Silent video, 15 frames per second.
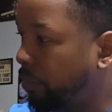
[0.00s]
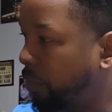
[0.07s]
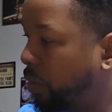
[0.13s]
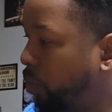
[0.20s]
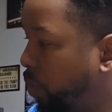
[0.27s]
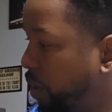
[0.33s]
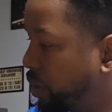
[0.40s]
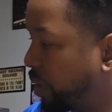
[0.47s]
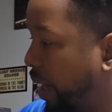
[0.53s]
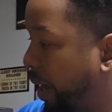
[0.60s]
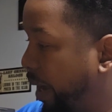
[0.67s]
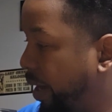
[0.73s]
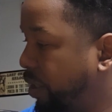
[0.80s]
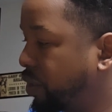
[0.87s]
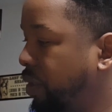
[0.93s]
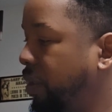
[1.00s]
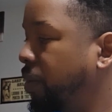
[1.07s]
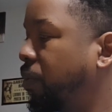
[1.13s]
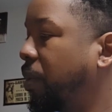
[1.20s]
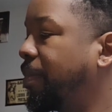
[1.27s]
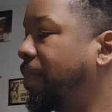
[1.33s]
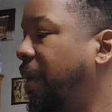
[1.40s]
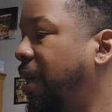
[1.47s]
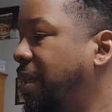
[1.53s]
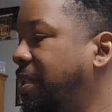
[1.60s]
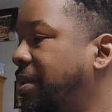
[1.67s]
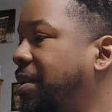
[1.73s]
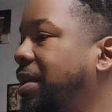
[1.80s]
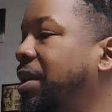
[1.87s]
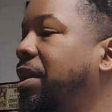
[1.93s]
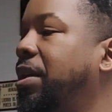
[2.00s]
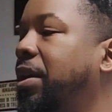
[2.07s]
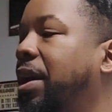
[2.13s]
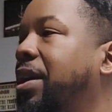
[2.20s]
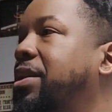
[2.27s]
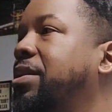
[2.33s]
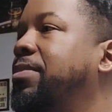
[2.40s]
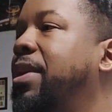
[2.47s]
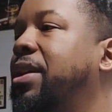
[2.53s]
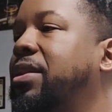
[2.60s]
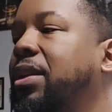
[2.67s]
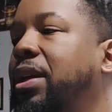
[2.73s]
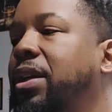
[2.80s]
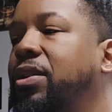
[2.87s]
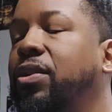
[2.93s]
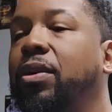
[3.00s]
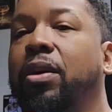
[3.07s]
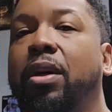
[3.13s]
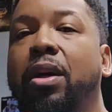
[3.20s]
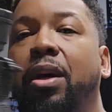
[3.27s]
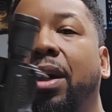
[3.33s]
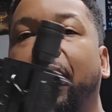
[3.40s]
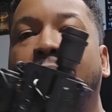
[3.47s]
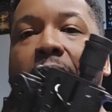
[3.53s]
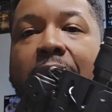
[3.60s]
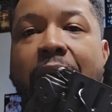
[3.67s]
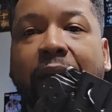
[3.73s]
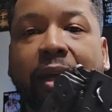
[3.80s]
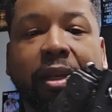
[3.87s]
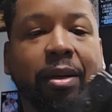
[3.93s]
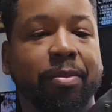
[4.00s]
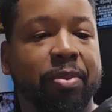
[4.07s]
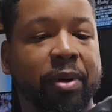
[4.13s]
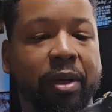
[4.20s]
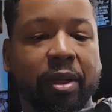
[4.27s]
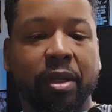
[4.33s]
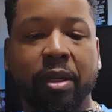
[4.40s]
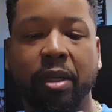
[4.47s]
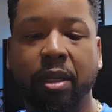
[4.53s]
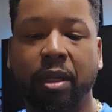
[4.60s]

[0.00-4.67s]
Which I actually replaced the SMS laser, and I ended up putting